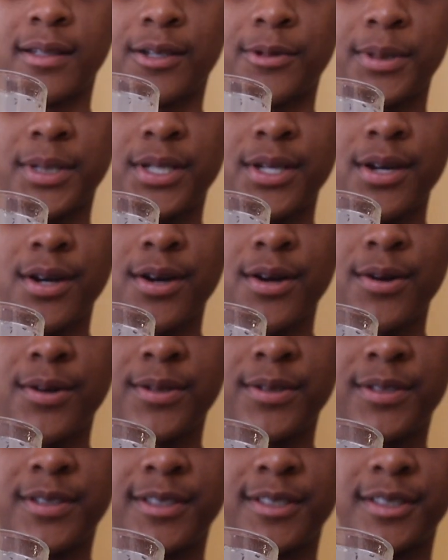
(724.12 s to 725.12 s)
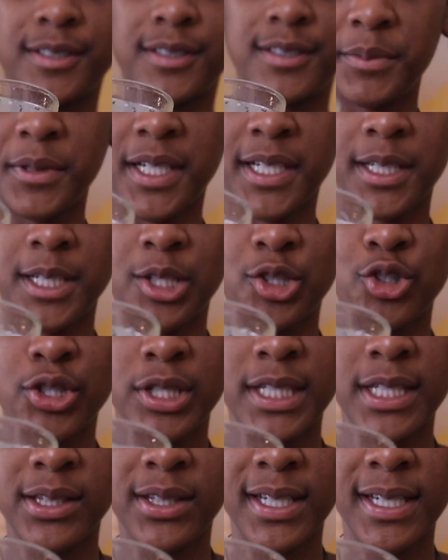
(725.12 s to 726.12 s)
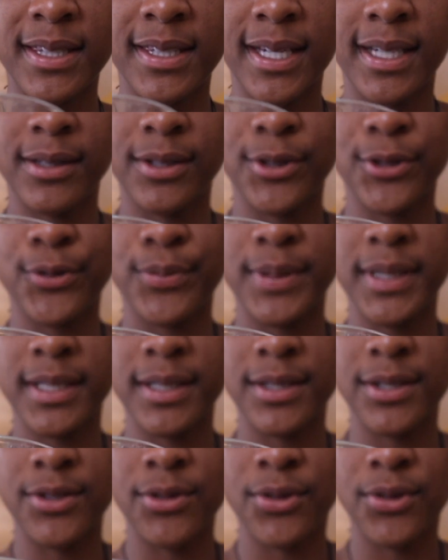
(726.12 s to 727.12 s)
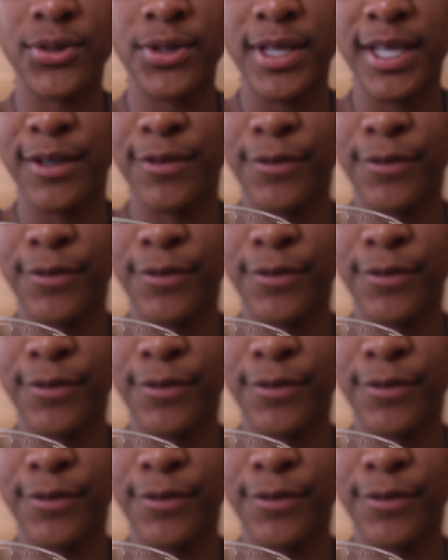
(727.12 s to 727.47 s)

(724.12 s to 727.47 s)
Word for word: there we go. I'm not gonna drink it like that though because there's like